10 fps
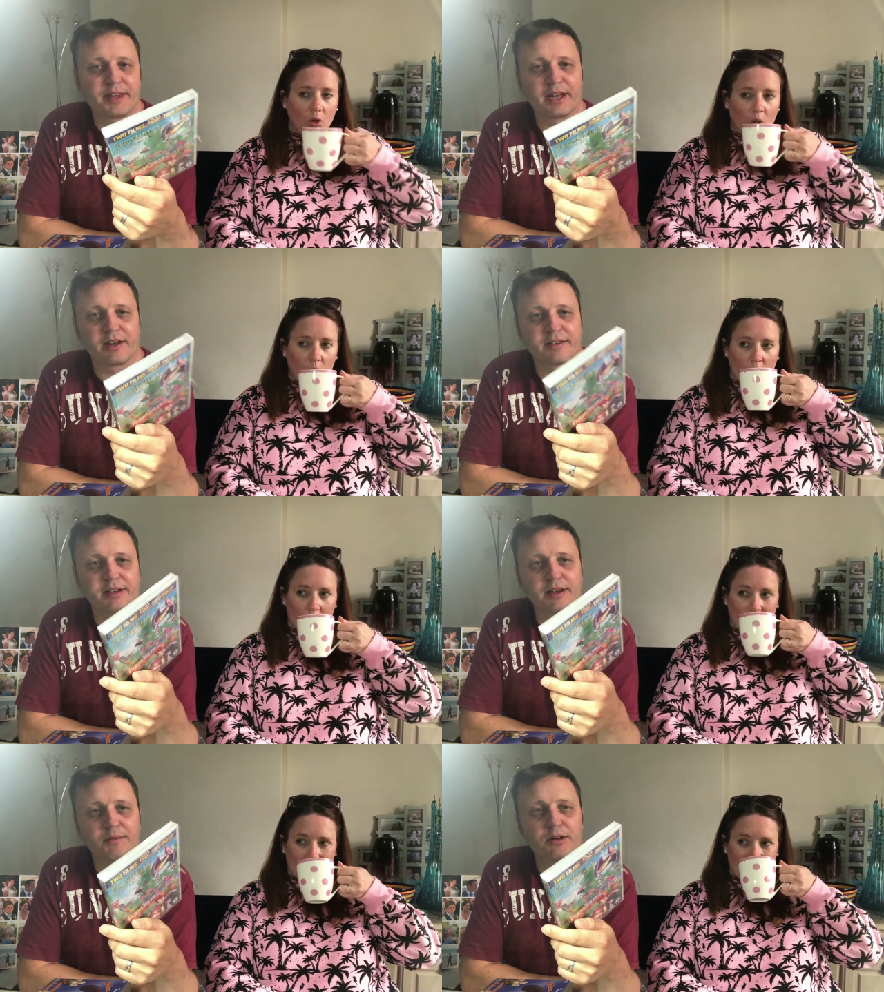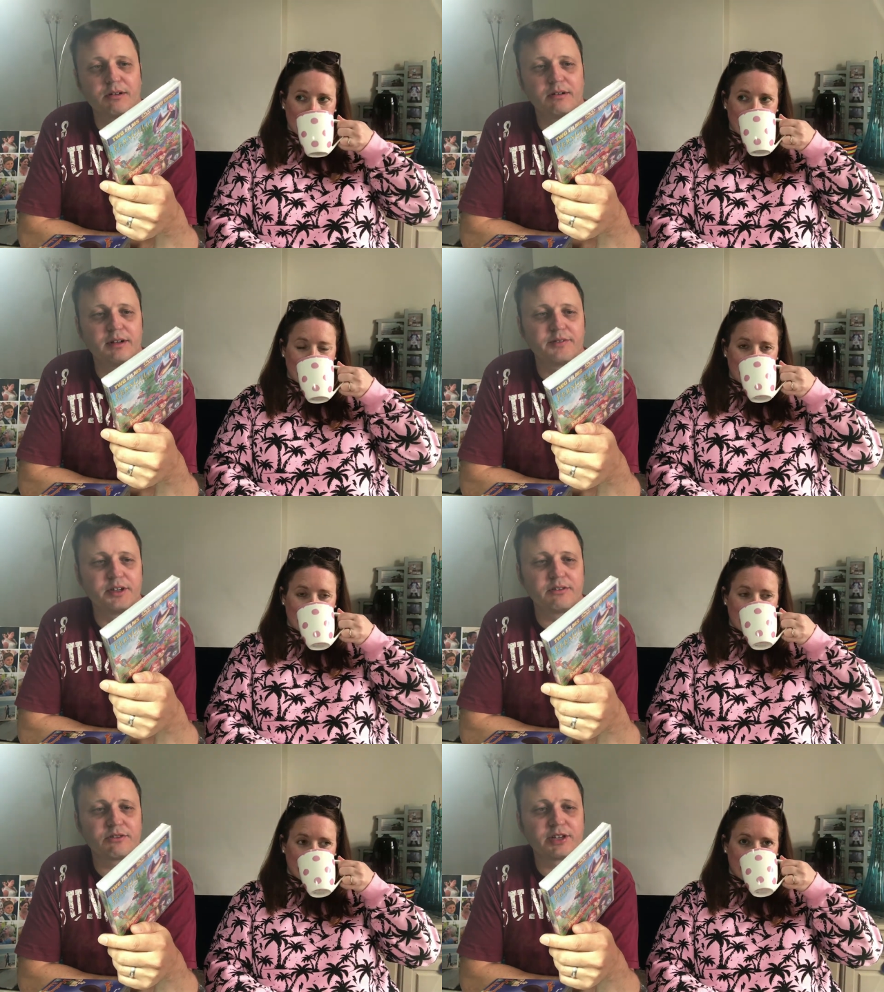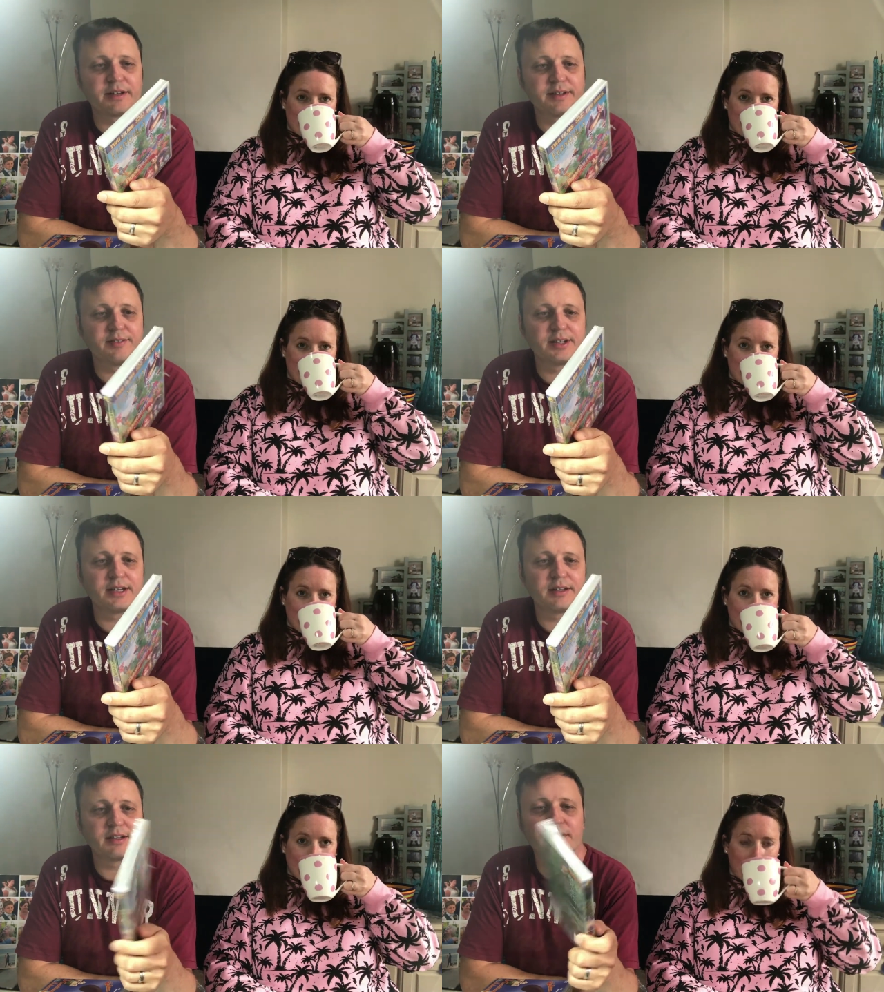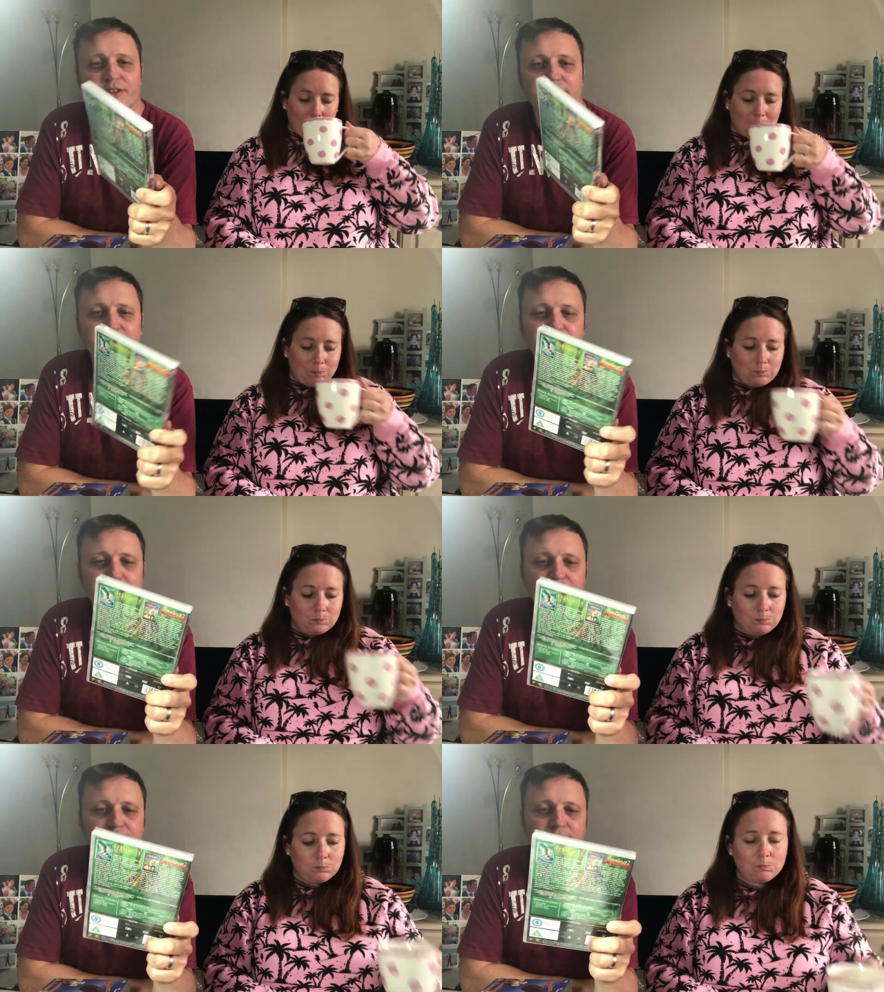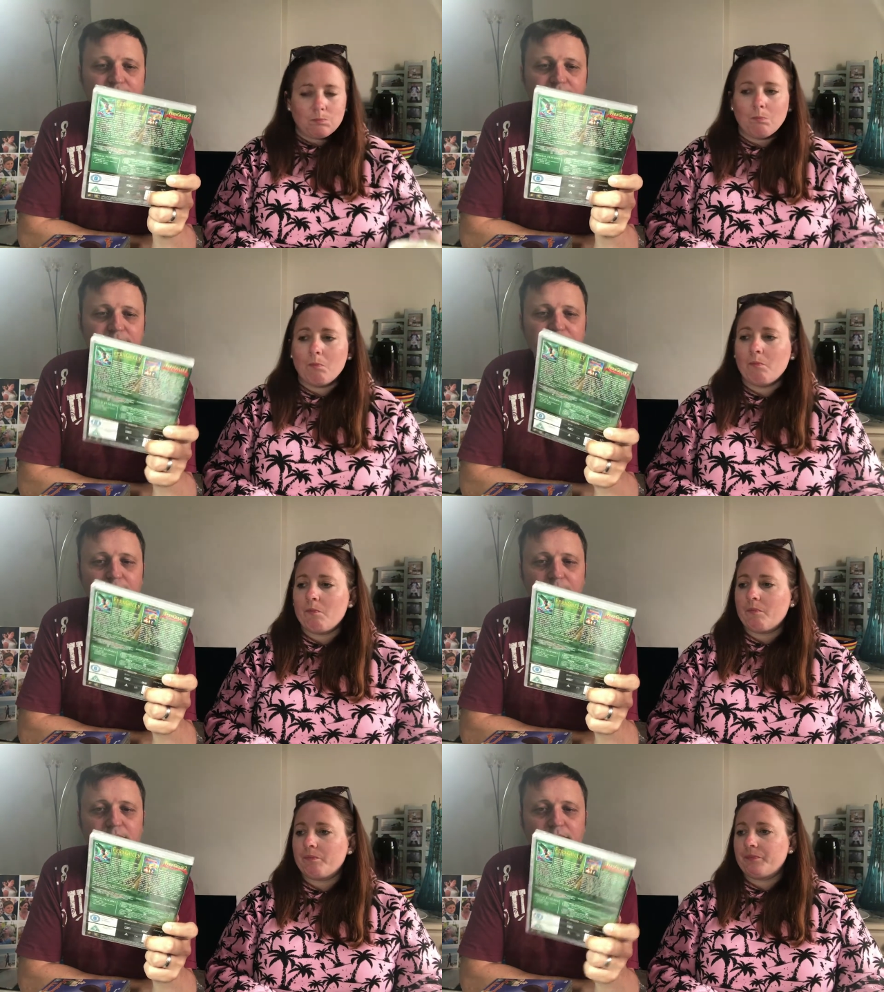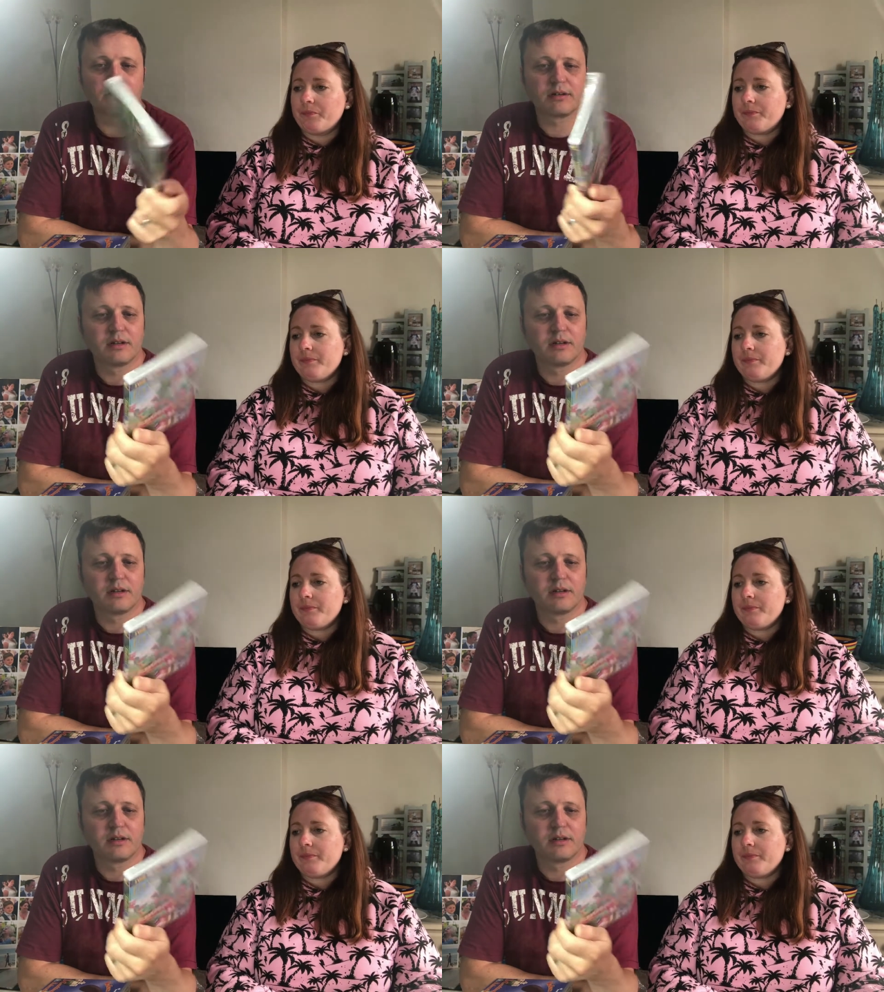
Speaker 1: and I was like, "Well, have you checked DVDs?" Yeah, I've checked DVDs. And I was like, "Well."